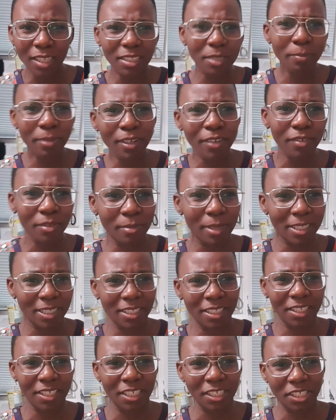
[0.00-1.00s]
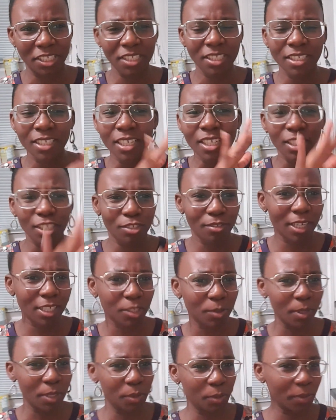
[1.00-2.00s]
It's a bit of a mess in the kitchen. Try
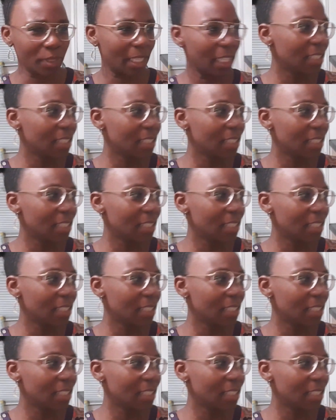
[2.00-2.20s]
to ignore